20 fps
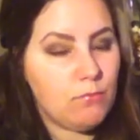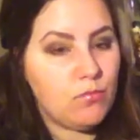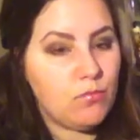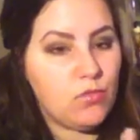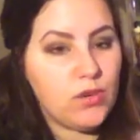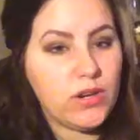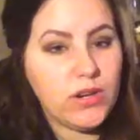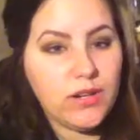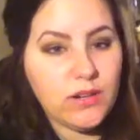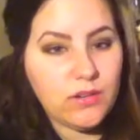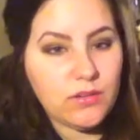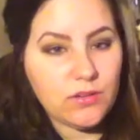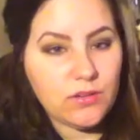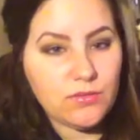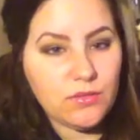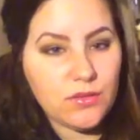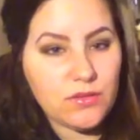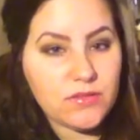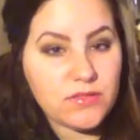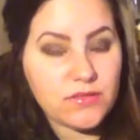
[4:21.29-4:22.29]
Really looking
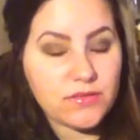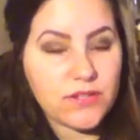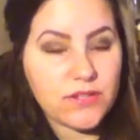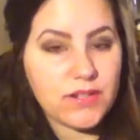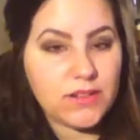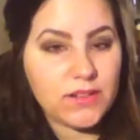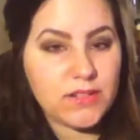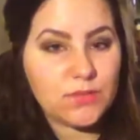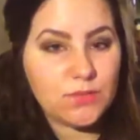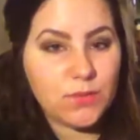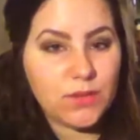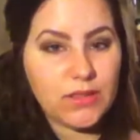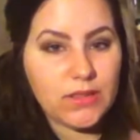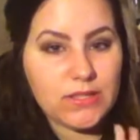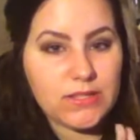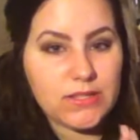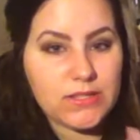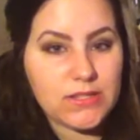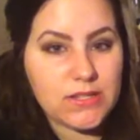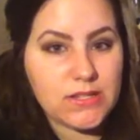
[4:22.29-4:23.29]
forward to reading this one.
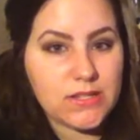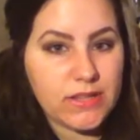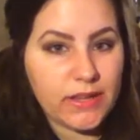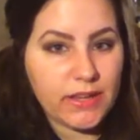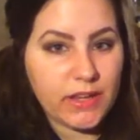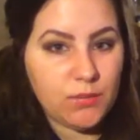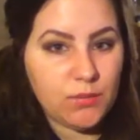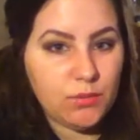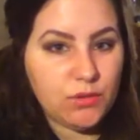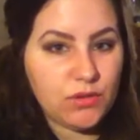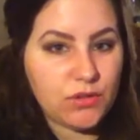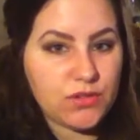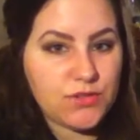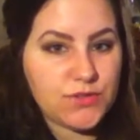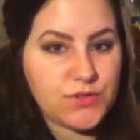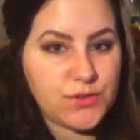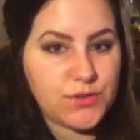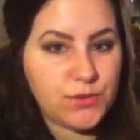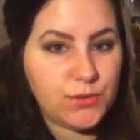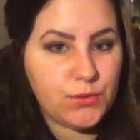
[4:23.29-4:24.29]
This is the second book
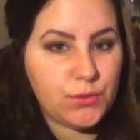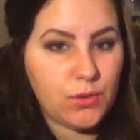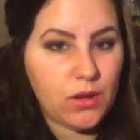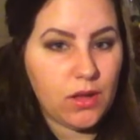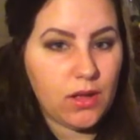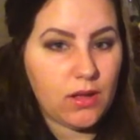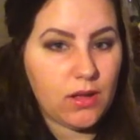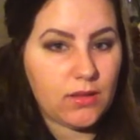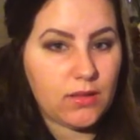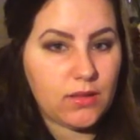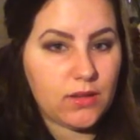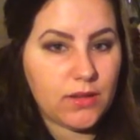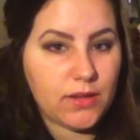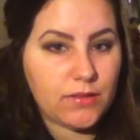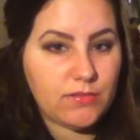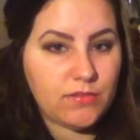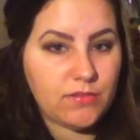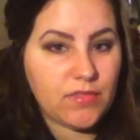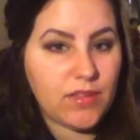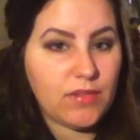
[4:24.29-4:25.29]
to The
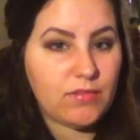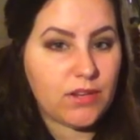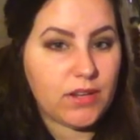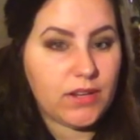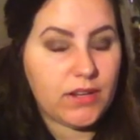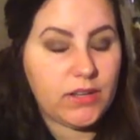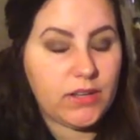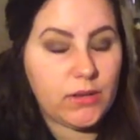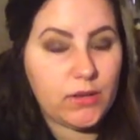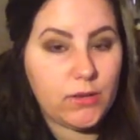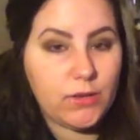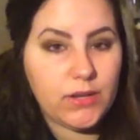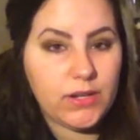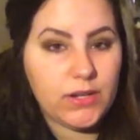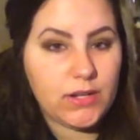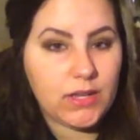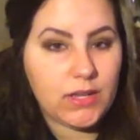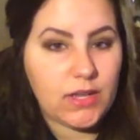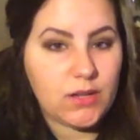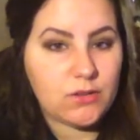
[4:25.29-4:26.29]
Night of Never Letting Go in
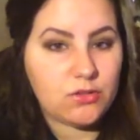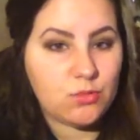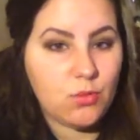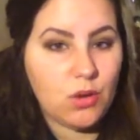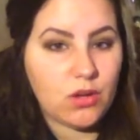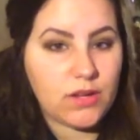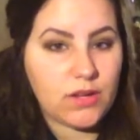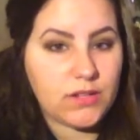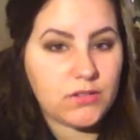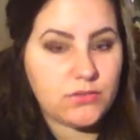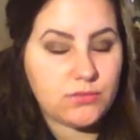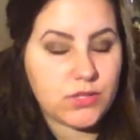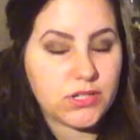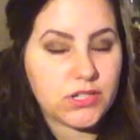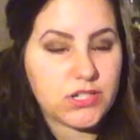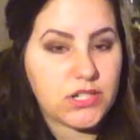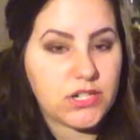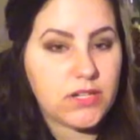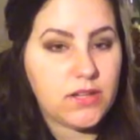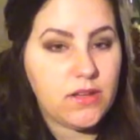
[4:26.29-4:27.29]
the Chaos Walking
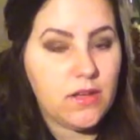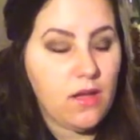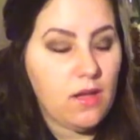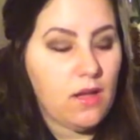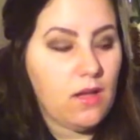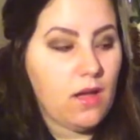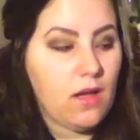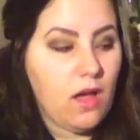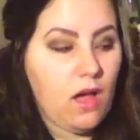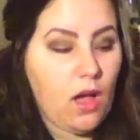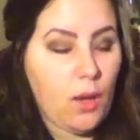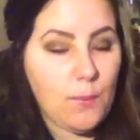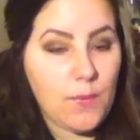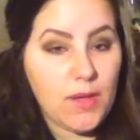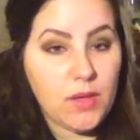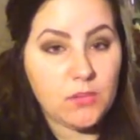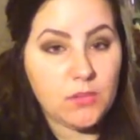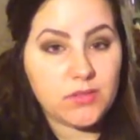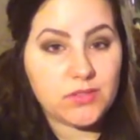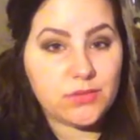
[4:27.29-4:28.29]
trilogy.
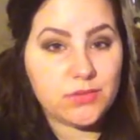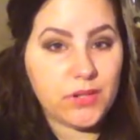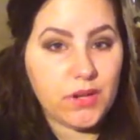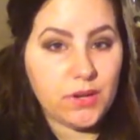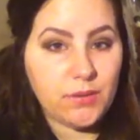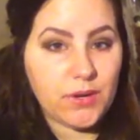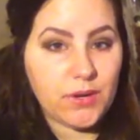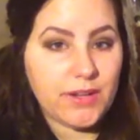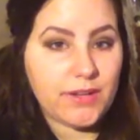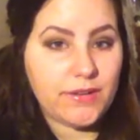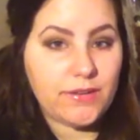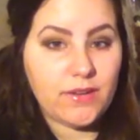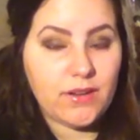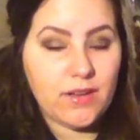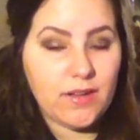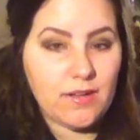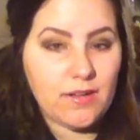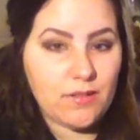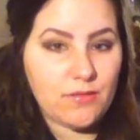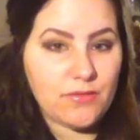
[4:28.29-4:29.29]
It was really, really good.
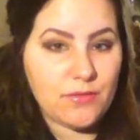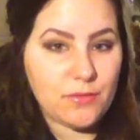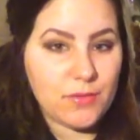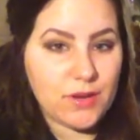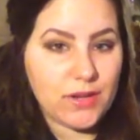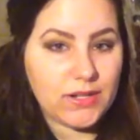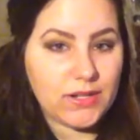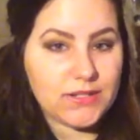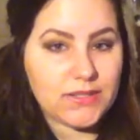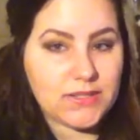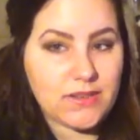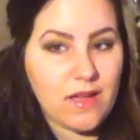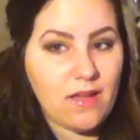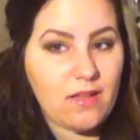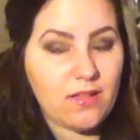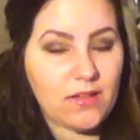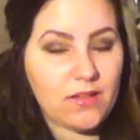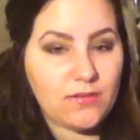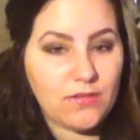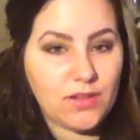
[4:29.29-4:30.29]
I loved the writing
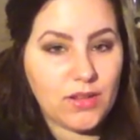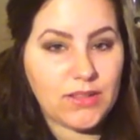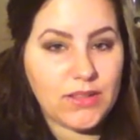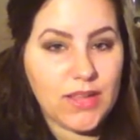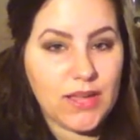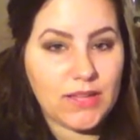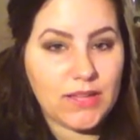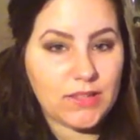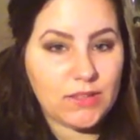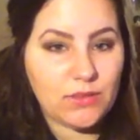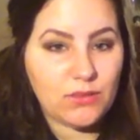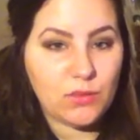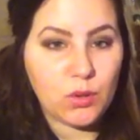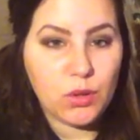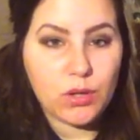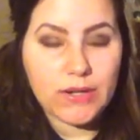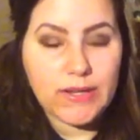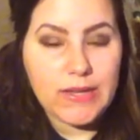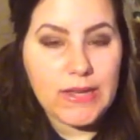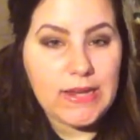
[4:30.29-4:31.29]
style. It felt like you
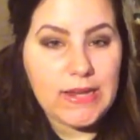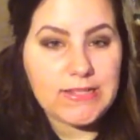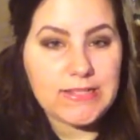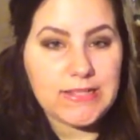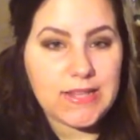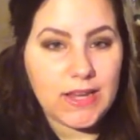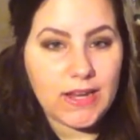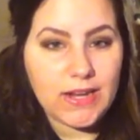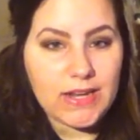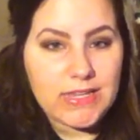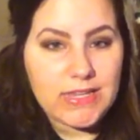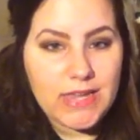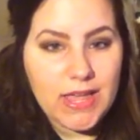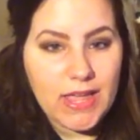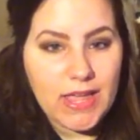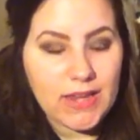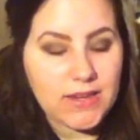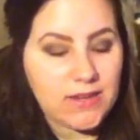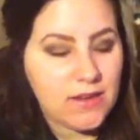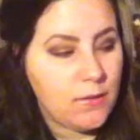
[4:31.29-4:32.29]
were inside his
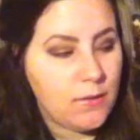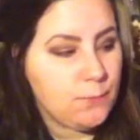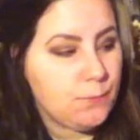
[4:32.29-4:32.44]
head.